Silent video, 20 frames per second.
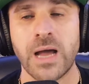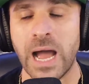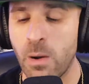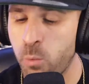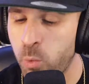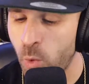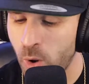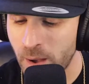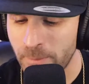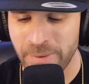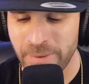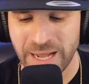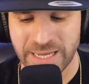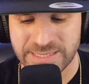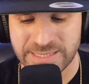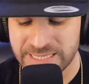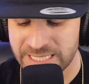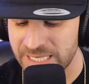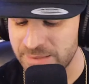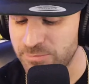I want
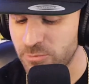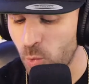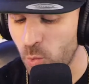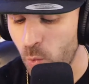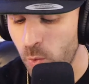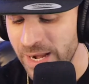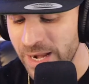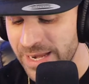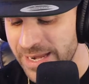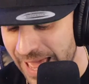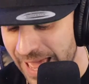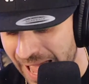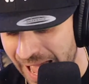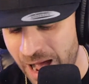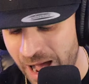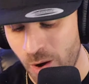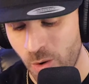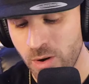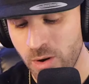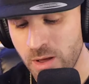my team to win
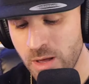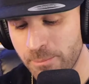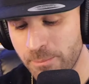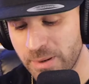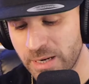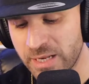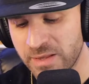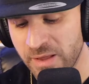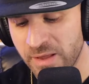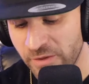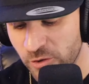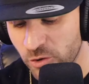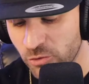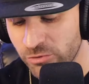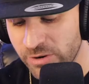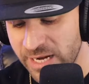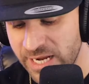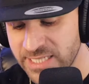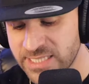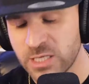now. But another
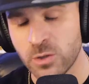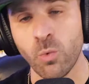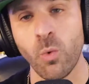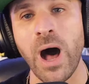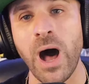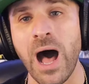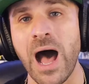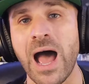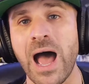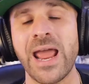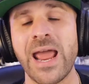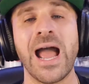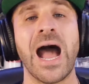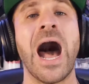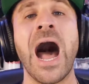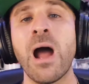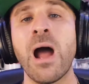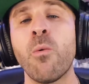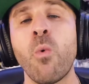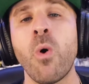reason why
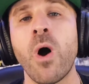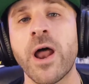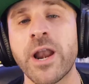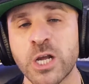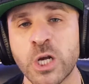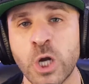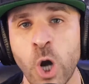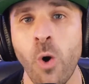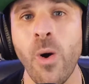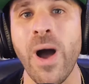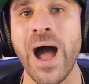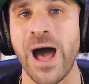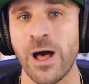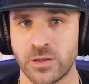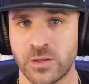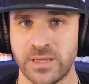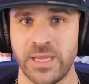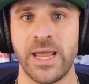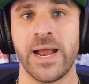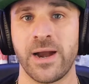I want to go
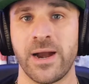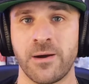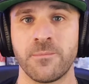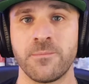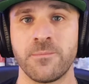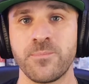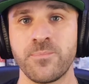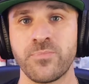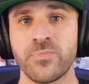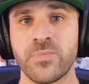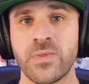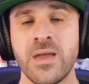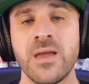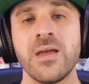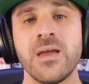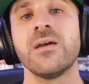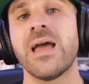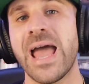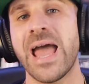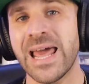out there
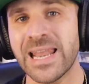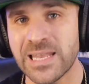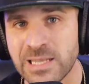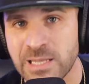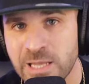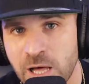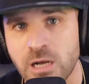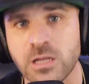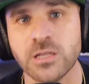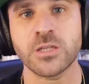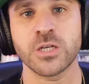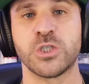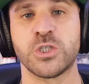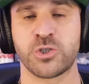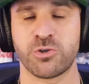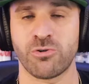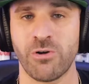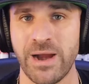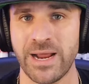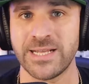and look to
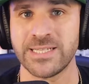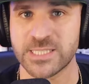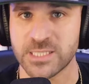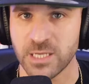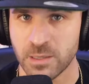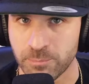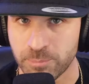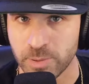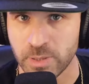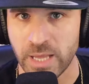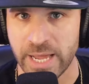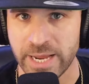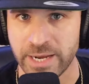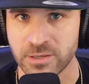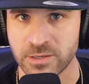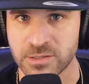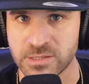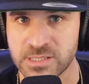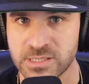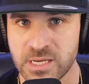trade some
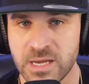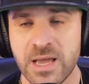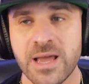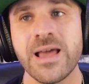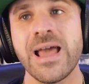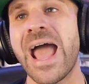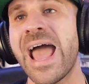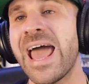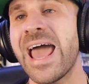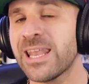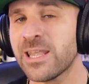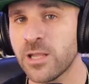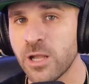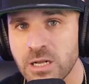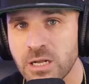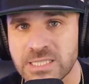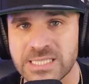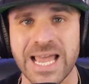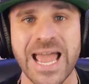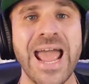players and
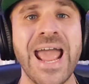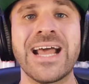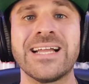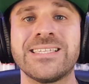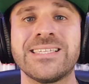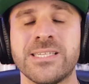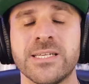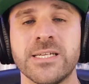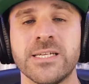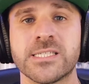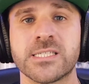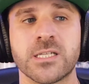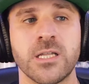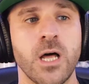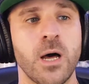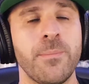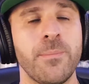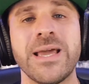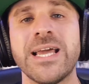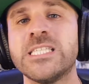look to add to this
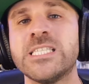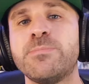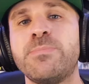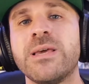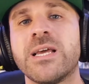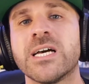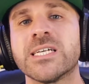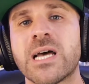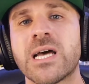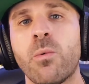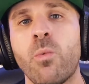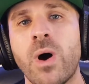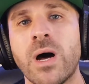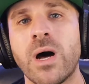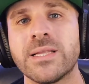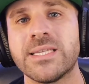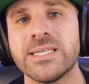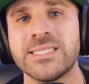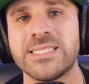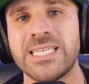club is because I
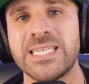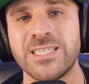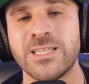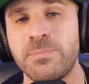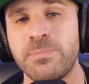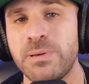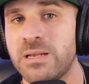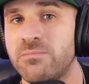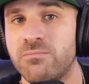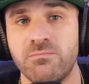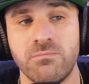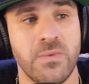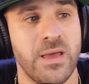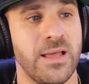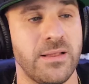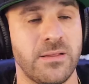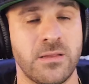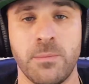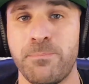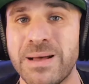want this team to be
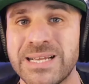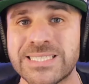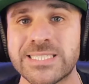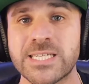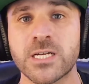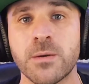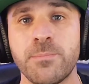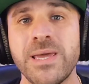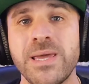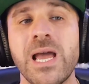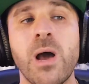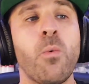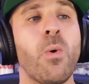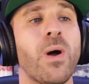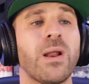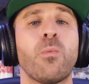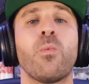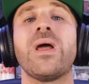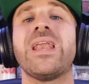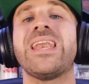the best it could be. I
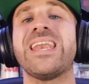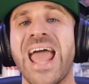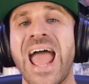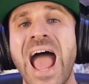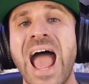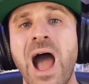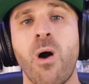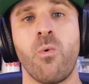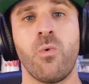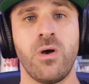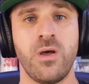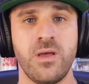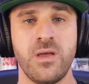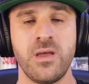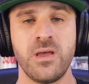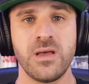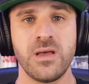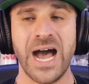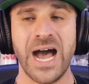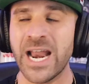want to win now.
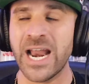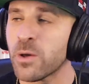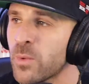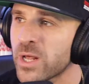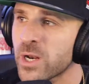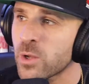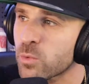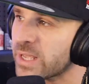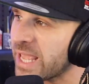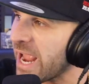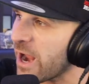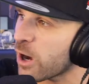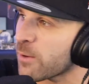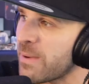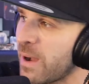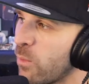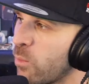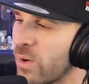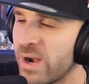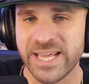I don't want to care
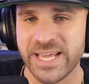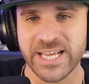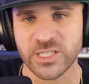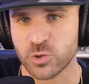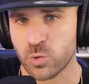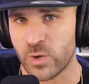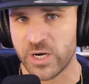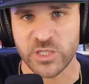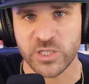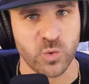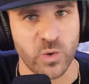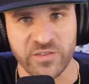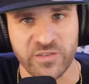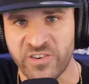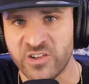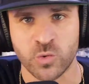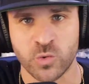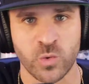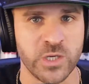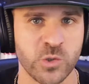about winning in
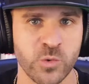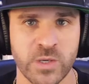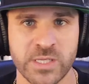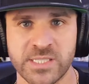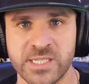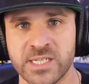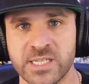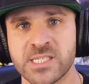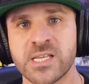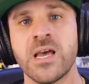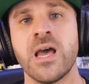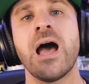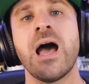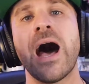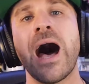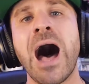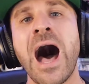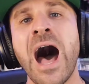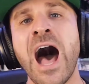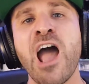2025, 2026.
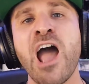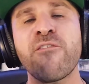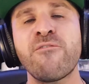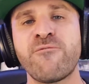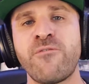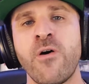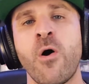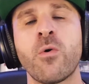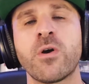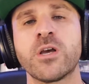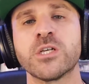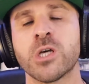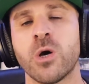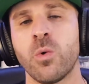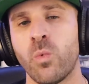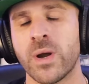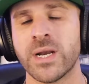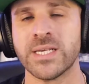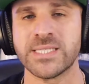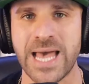I focus
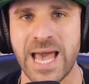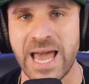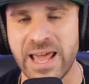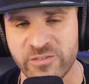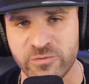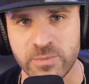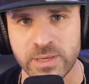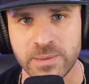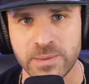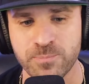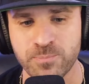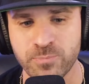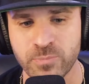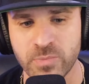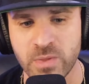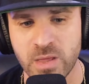on what is ahead of me.